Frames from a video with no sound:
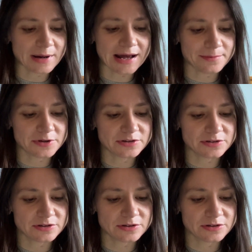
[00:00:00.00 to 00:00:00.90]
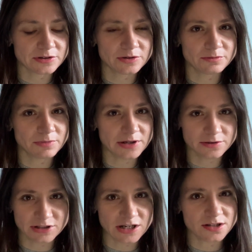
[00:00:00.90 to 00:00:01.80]
it happened, but
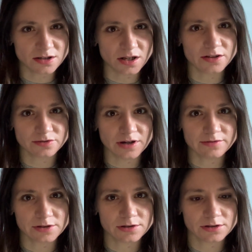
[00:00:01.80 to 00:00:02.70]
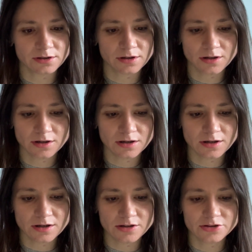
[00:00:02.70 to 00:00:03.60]
it'll change their lives forever.
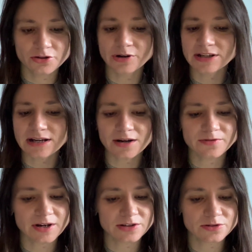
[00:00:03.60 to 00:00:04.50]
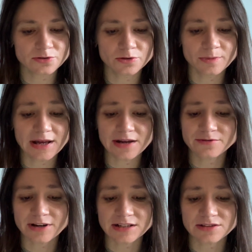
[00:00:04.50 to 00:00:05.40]
During a terrifying storm, Air
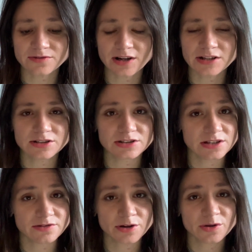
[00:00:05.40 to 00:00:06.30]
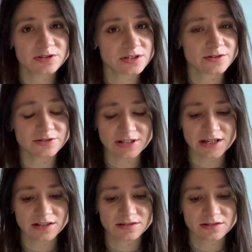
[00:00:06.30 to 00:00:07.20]
France Flight
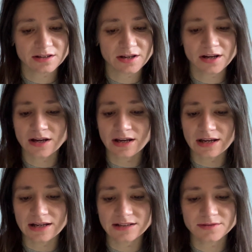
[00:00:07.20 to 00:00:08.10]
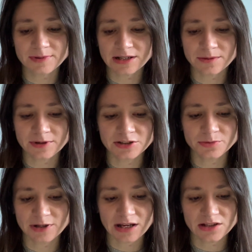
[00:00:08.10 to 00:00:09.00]
006 inexplicably
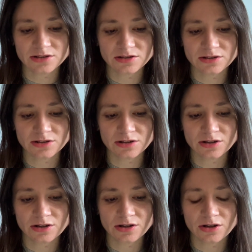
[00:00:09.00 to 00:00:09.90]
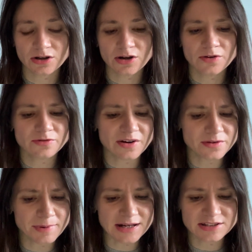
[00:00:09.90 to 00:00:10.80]
duplicates. For every
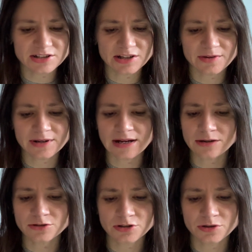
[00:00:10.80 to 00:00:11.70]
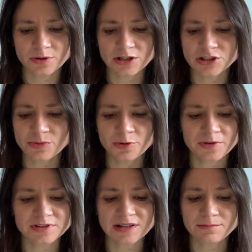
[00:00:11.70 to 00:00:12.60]
passenger, and now two, are double with
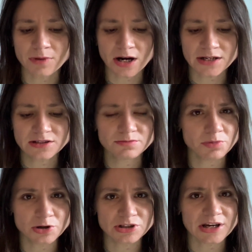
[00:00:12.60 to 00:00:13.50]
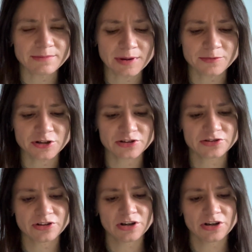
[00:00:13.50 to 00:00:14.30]
the same mind, body, and memories.